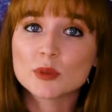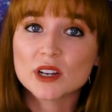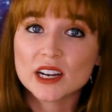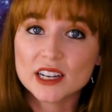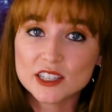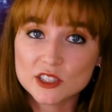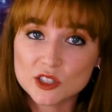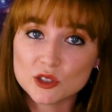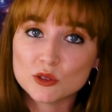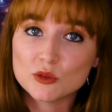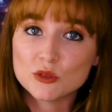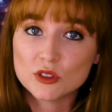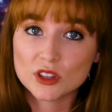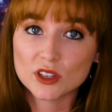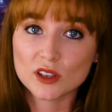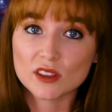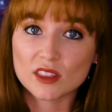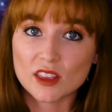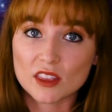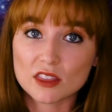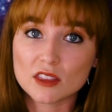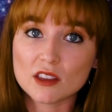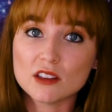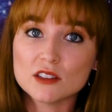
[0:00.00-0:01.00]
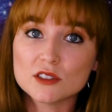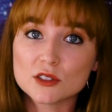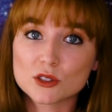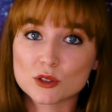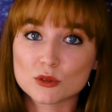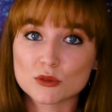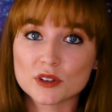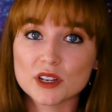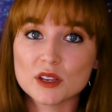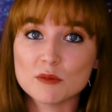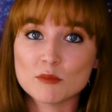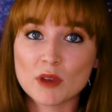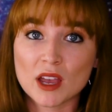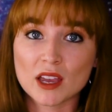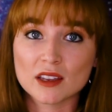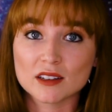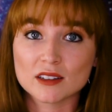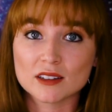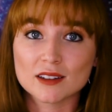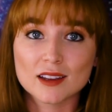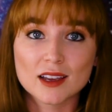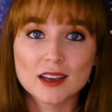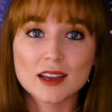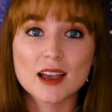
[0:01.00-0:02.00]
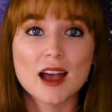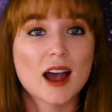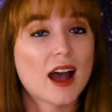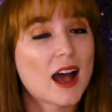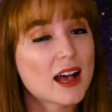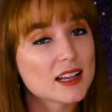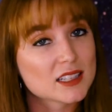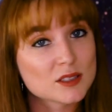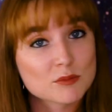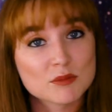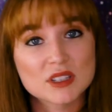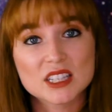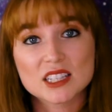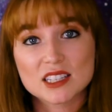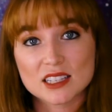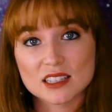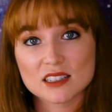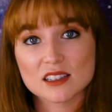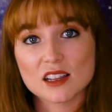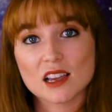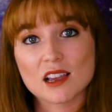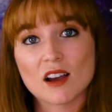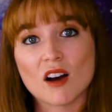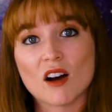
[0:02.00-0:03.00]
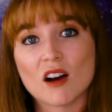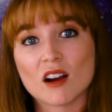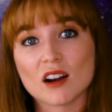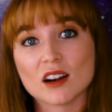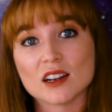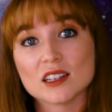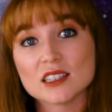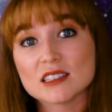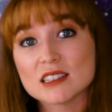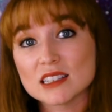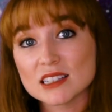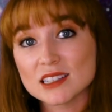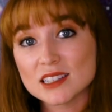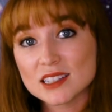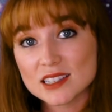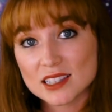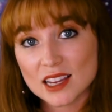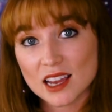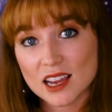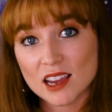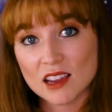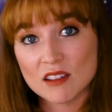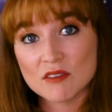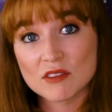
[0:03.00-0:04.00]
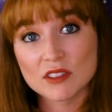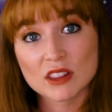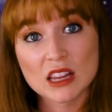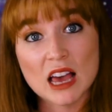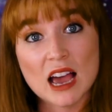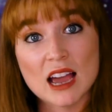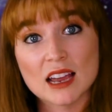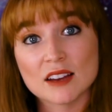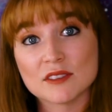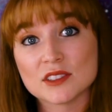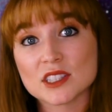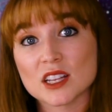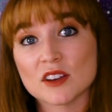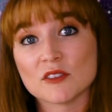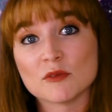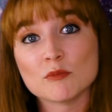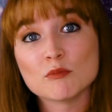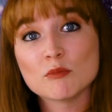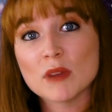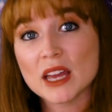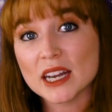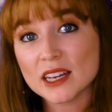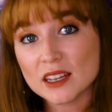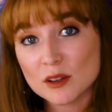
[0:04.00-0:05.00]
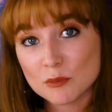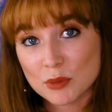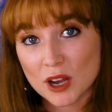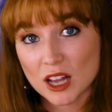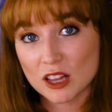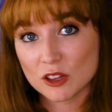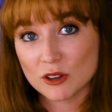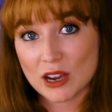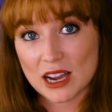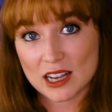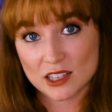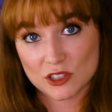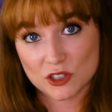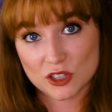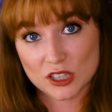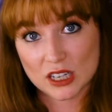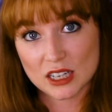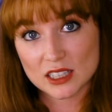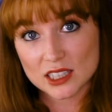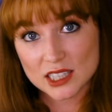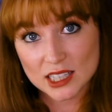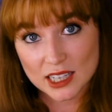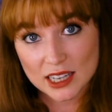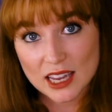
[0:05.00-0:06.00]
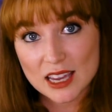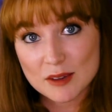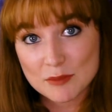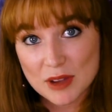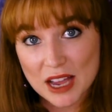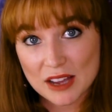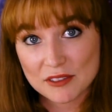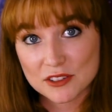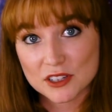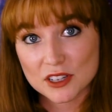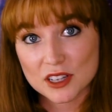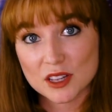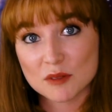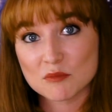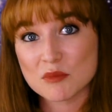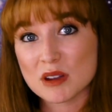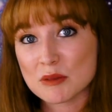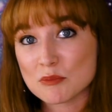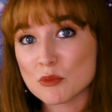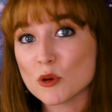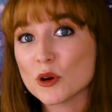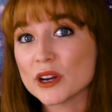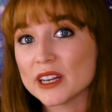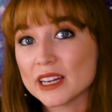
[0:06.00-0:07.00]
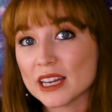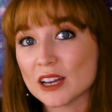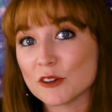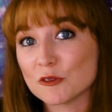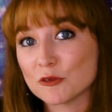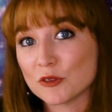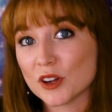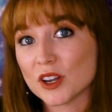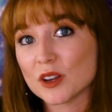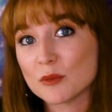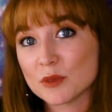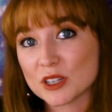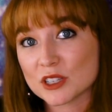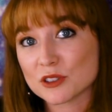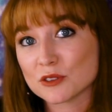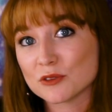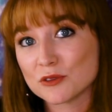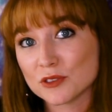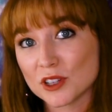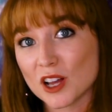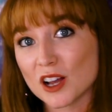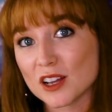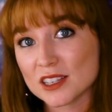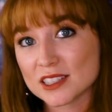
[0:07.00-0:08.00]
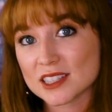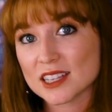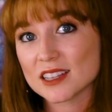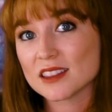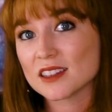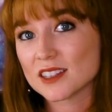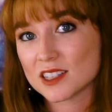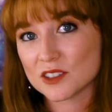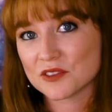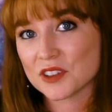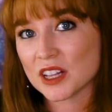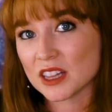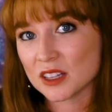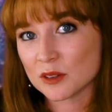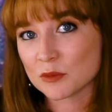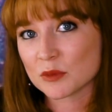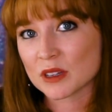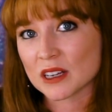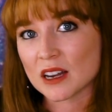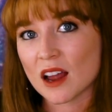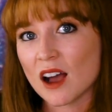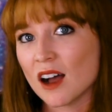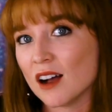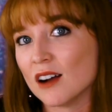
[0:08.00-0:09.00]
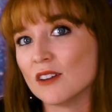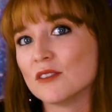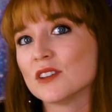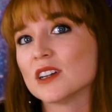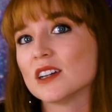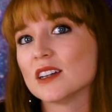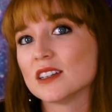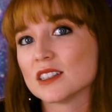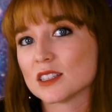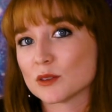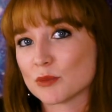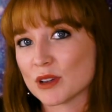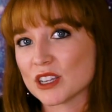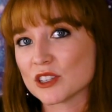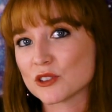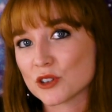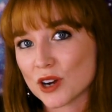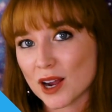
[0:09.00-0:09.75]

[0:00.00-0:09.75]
but I do think that these three men, as missed as they are, did save lives of many Apollo astronauts that came after them by pointing out fundamental flaws in the development of space